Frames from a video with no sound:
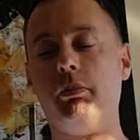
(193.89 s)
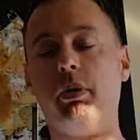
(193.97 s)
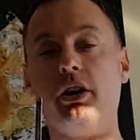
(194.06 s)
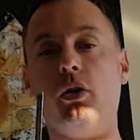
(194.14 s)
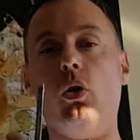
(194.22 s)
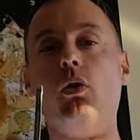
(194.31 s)

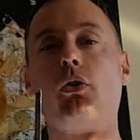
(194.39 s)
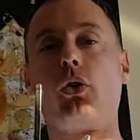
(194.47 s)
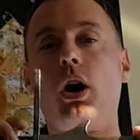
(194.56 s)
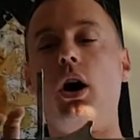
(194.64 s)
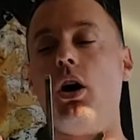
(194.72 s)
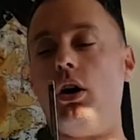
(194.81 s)
But
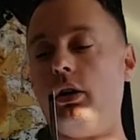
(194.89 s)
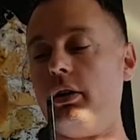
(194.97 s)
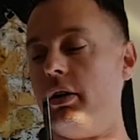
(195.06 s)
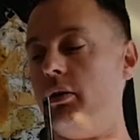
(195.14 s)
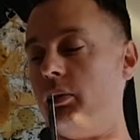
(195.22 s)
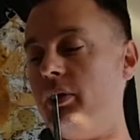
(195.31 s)
overall,
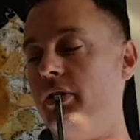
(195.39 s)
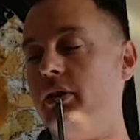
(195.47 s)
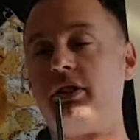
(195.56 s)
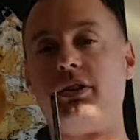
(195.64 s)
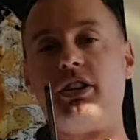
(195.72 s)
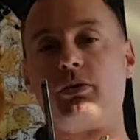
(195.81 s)

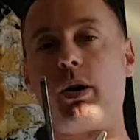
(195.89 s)
reviews of this